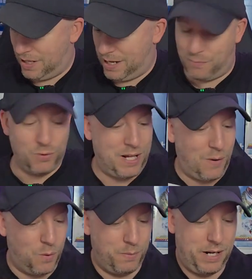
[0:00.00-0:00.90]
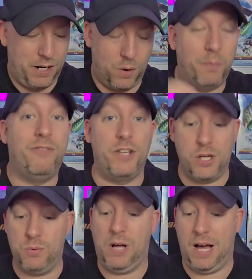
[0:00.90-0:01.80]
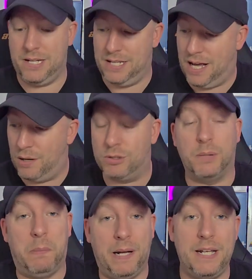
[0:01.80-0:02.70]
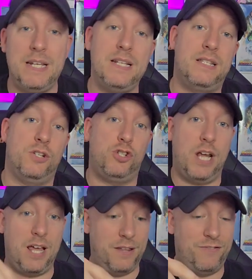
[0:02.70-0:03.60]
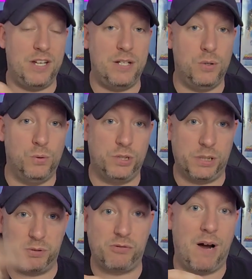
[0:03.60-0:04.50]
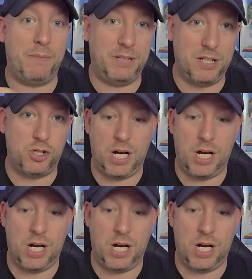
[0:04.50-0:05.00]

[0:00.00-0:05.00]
And I'm only opening it up for you guys now. So please share the video, subscribe to the